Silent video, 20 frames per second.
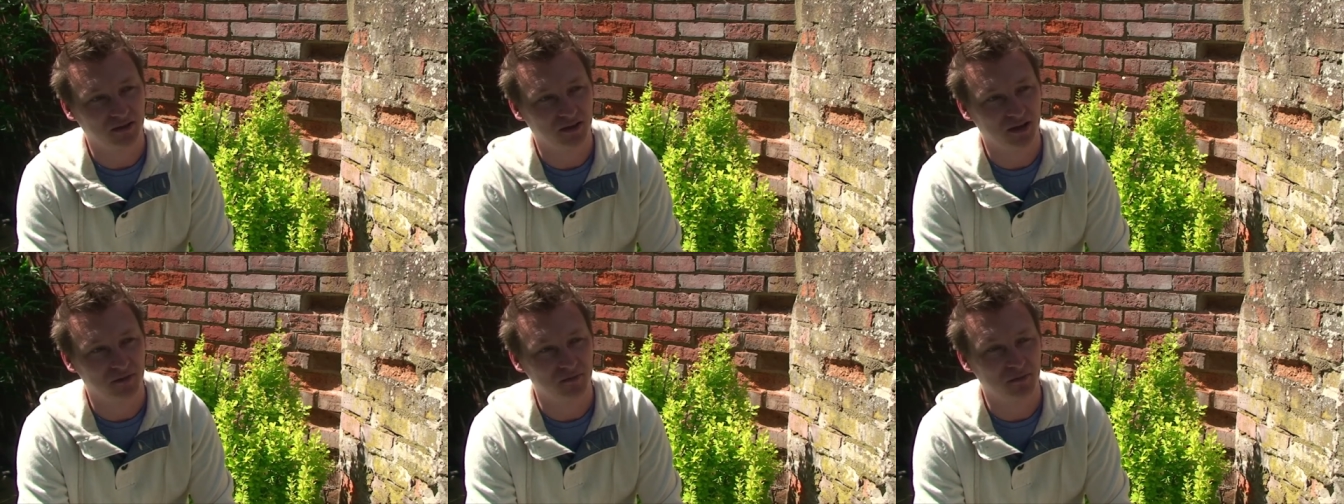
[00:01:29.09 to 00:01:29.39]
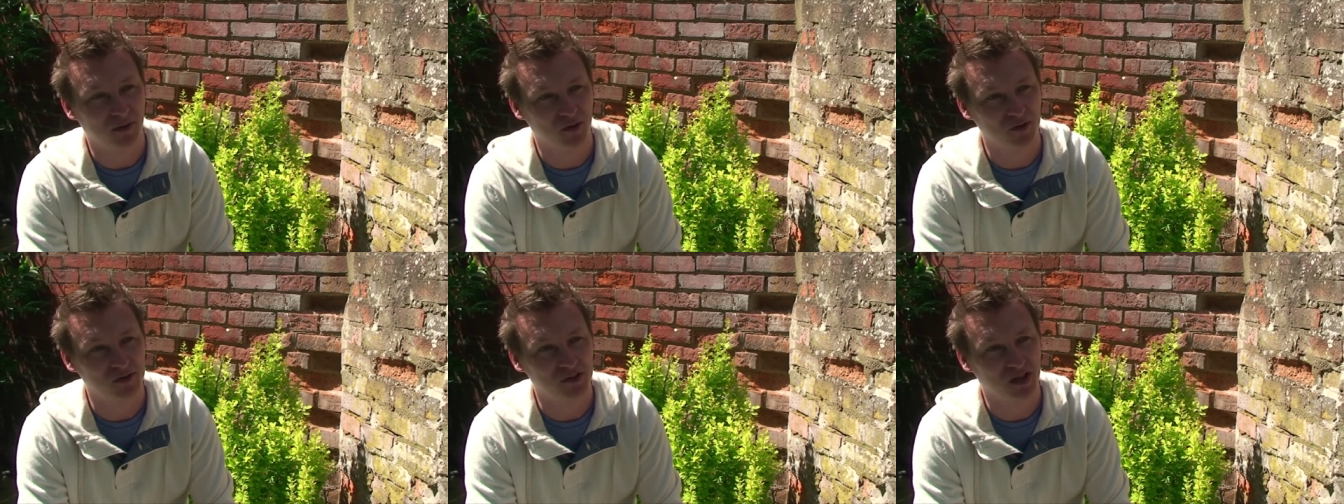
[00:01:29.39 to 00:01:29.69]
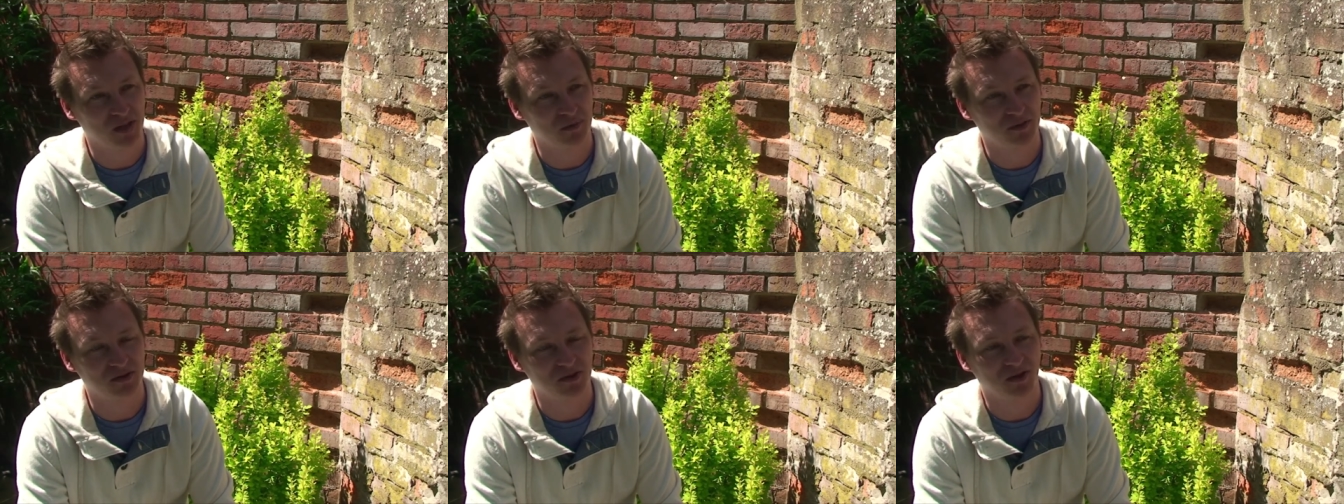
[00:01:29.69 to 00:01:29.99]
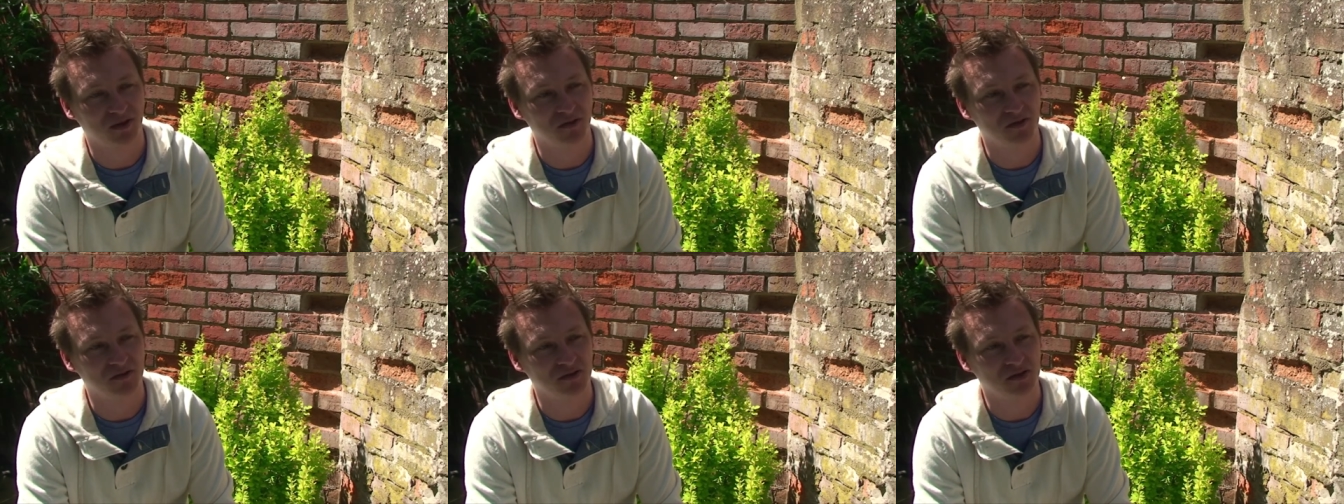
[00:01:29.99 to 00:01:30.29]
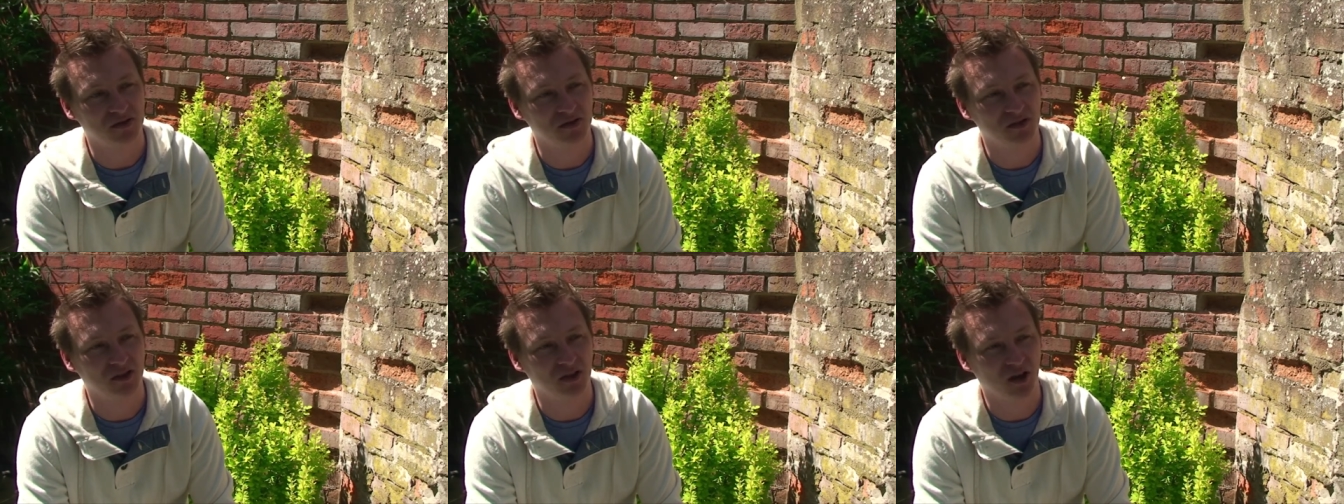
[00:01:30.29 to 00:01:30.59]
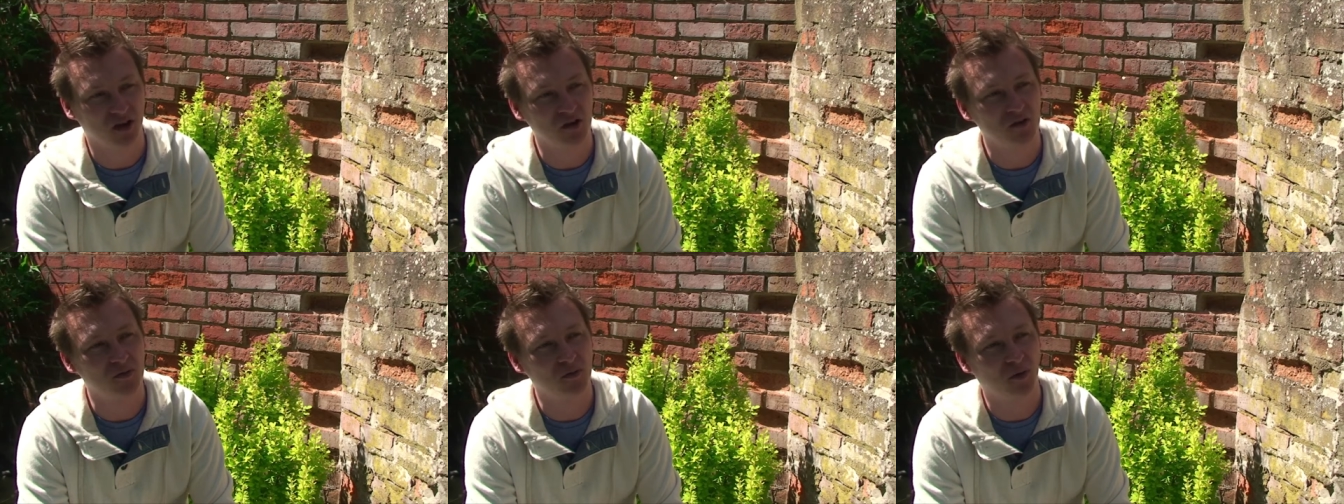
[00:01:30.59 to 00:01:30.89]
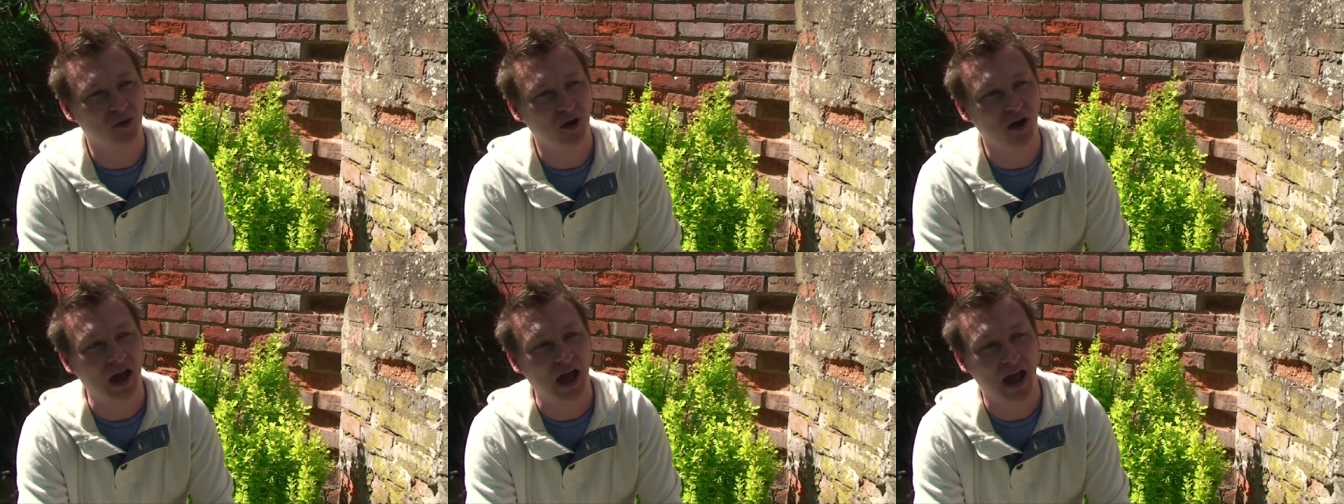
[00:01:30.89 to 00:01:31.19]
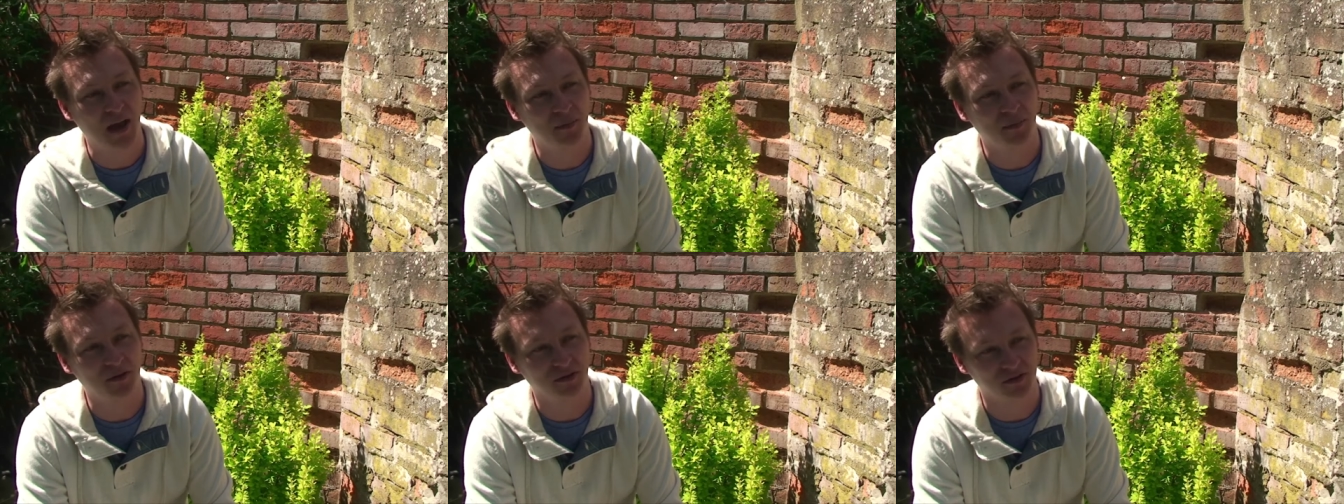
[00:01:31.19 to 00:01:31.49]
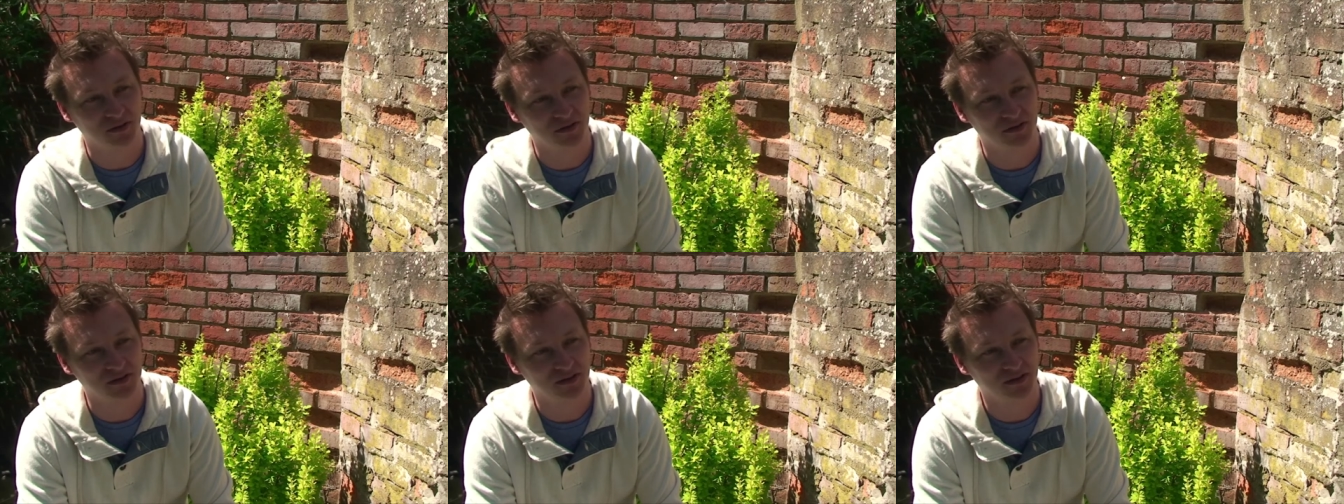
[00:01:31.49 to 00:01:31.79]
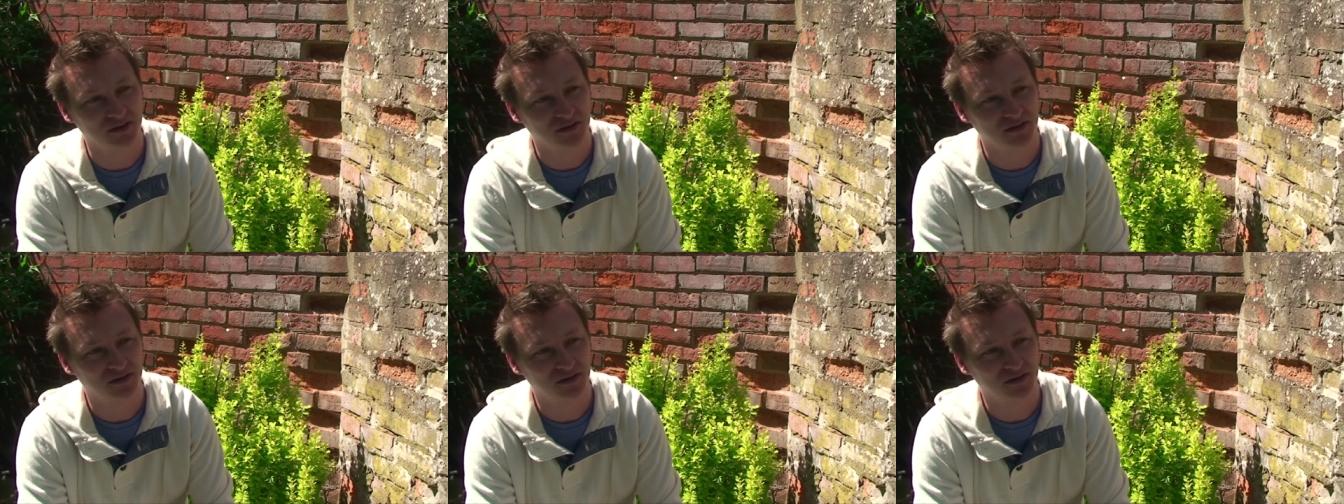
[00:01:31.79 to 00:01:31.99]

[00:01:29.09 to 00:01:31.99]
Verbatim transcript: in most episodes, know what happened